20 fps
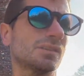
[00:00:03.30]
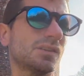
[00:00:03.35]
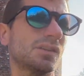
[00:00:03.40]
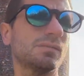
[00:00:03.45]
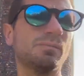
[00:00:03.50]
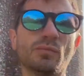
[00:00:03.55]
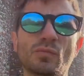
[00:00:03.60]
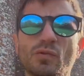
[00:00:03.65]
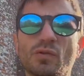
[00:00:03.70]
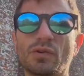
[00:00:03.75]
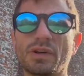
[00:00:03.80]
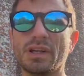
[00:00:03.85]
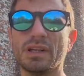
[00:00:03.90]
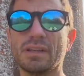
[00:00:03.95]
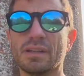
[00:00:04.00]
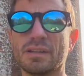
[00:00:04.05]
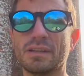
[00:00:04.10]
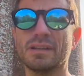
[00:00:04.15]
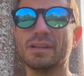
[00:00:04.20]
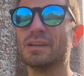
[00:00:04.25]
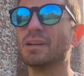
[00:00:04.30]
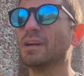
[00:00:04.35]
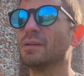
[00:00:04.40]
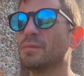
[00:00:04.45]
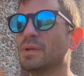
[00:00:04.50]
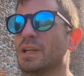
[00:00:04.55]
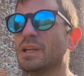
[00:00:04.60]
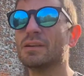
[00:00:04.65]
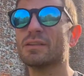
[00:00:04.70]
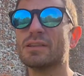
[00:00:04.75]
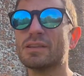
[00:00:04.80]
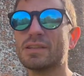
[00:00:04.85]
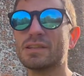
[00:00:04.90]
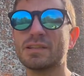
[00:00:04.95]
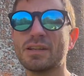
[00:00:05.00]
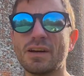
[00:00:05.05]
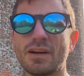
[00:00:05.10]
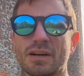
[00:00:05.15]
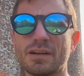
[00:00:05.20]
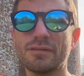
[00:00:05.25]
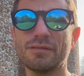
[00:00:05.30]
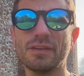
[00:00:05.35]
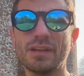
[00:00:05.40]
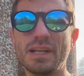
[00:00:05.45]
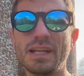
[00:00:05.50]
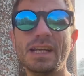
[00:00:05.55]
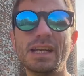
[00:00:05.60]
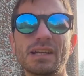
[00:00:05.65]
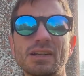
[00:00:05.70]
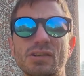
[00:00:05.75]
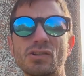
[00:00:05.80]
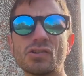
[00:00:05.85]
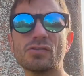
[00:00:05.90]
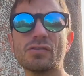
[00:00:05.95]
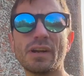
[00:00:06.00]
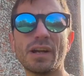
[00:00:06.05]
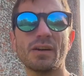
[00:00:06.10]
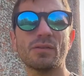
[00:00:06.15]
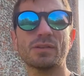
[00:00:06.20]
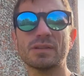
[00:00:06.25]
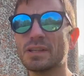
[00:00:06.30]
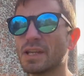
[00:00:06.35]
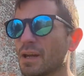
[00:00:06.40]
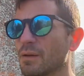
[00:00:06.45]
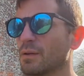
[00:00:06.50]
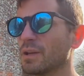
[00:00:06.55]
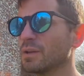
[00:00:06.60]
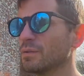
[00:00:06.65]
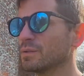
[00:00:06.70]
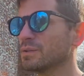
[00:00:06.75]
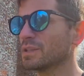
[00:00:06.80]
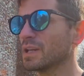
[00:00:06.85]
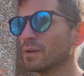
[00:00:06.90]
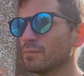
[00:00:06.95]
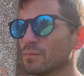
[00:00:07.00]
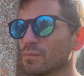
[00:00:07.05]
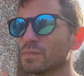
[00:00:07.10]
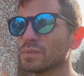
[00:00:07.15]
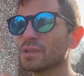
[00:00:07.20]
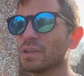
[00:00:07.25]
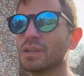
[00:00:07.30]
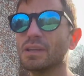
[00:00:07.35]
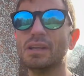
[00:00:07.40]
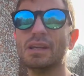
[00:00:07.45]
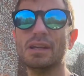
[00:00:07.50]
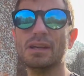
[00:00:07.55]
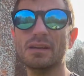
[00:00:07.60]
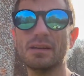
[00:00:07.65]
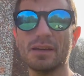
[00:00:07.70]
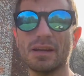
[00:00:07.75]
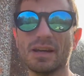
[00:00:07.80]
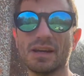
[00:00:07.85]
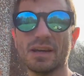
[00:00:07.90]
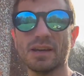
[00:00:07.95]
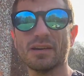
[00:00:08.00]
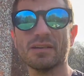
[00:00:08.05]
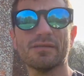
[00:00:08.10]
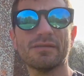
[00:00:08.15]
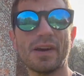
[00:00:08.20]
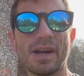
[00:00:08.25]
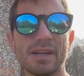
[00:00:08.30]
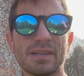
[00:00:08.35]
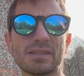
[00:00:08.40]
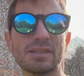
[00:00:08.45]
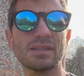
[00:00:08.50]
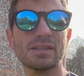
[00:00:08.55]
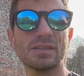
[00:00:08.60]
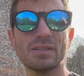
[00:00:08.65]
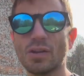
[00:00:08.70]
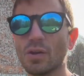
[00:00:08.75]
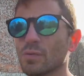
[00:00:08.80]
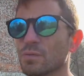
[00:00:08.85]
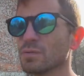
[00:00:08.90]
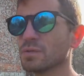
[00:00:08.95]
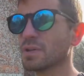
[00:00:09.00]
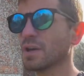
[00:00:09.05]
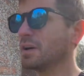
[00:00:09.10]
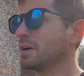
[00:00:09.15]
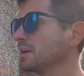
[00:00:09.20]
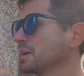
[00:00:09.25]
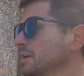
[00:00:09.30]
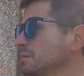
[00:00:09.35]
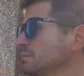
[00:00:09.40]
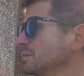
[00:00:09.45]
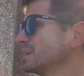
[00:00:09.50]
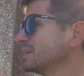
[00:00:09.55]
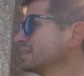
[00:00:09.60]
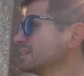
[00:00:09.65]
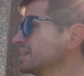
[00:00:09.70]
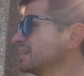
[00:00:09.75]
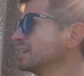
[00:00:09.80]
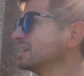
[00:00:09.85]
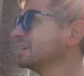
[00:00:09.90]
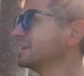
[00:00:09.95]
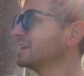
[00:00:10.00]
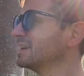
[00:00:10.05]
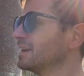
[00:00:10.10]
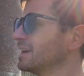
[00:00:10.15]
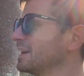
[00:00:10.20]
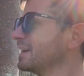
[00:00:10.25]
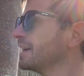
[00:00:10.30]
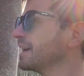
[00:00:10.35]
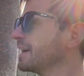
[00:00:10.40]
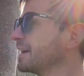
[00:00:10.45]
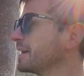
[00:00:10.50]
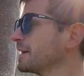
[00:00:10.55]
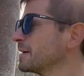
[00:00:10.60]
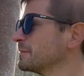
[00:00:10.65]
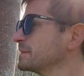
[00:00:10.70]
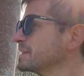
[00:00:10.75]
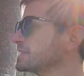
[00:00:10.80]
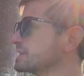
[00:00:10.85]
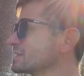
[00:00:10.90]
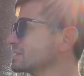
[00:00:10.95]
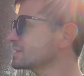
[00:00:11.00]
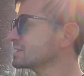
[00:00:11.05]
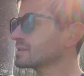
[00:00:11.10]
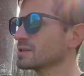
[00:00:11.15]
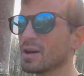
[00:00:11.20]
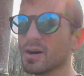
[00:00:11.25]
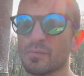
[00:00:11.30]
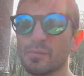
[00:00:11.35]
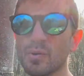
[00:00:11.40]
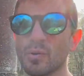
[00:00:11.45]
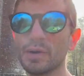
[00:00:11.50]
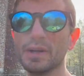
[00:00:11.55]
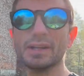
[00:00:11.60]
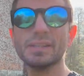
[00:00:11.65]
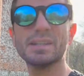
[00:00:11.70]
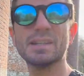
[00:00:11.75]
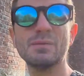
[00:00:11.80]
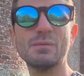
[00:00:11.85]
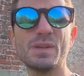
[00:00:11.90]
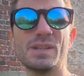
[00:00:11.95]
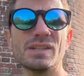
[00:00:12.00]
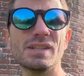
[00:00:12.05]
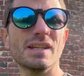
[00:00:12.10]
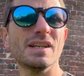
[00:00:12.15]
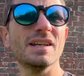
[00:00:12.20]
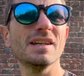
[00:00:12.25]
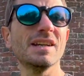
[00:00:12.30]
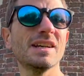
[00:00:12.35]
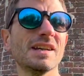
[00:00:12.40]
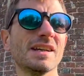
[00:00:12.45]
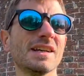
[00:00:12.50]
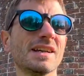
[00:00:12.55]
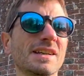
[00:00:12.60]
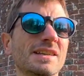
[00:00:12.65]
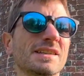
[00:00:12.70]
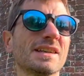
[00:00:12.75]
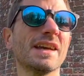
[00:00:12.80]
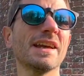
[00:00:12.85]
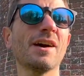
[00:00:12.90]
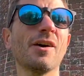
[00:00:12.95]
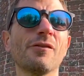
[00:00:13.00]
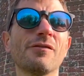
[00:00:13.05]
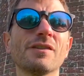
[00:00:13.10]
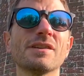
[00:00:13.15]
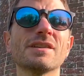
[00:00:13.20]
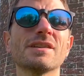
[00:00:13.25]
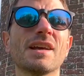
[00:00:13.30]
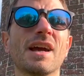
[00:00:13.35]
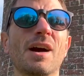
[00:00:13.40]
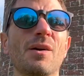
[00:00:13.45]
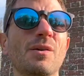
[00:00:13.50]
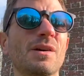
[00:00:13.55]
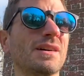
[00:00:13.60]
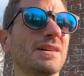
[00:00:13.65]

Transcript: Morning. I'm here at the start of the Leland Trail. Today I'm going to attempt the fastest known time. This is the start point, which is King Alfred's Tower.